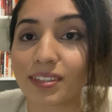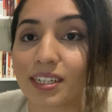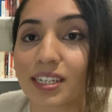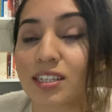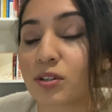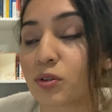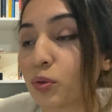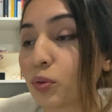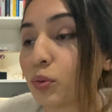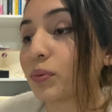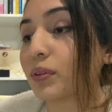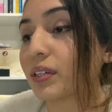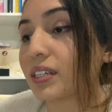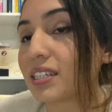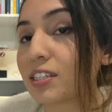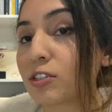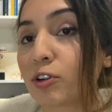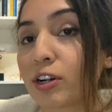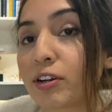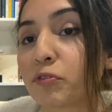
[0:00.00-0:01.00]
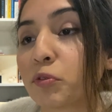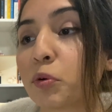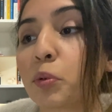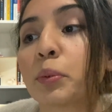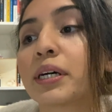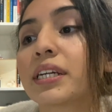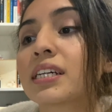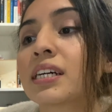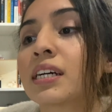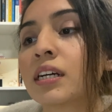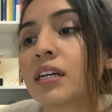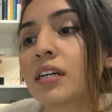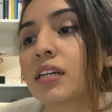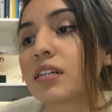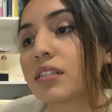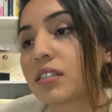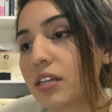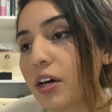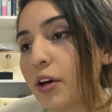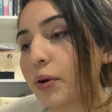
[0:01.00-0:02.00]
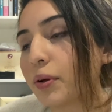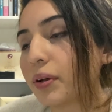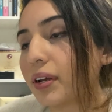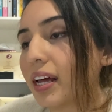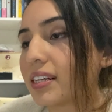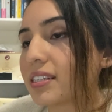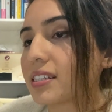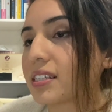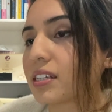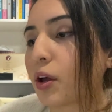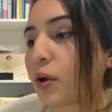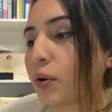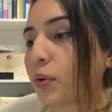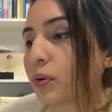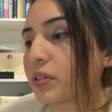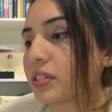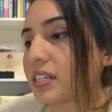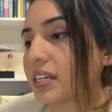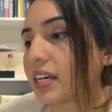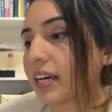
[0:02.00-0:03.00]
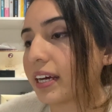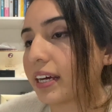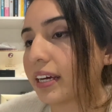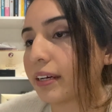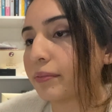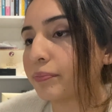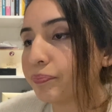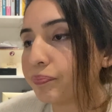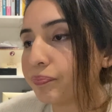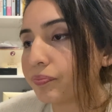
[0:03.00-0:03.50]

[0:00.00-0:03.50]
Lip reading: it's cool, it's straightforward. So let's go on to here.